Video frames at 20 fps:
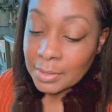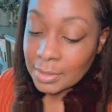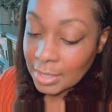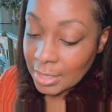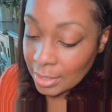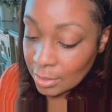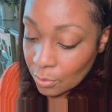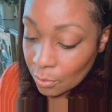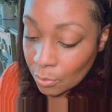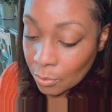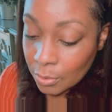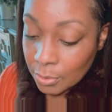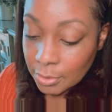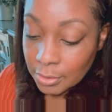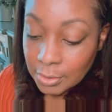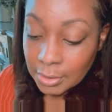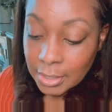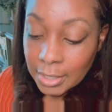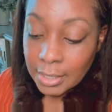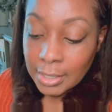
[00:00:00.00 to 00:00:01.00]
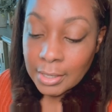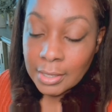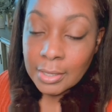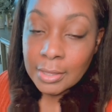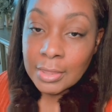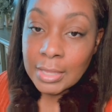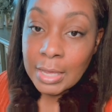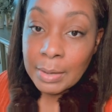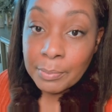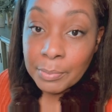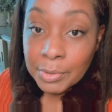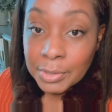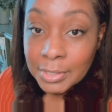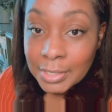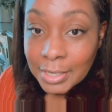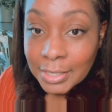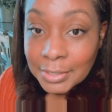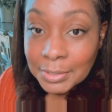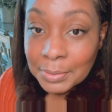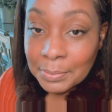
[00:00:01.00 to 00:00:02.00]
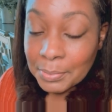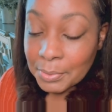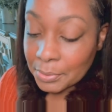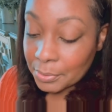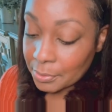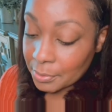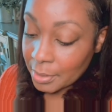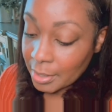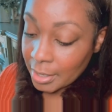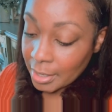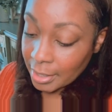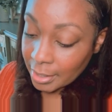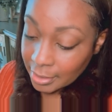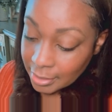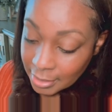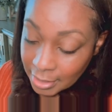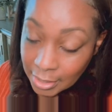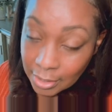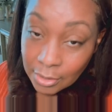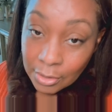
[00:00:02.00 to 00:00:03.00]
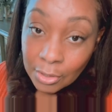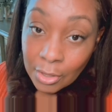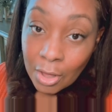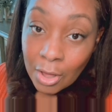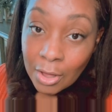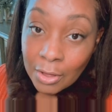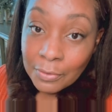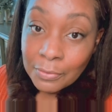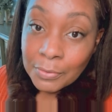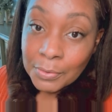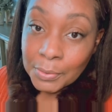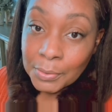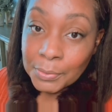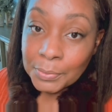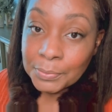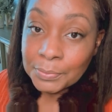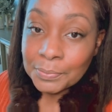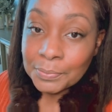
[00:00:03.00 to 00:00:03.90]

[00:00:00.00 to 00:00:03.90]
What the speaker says: Think orderly, think predictable, think lawful.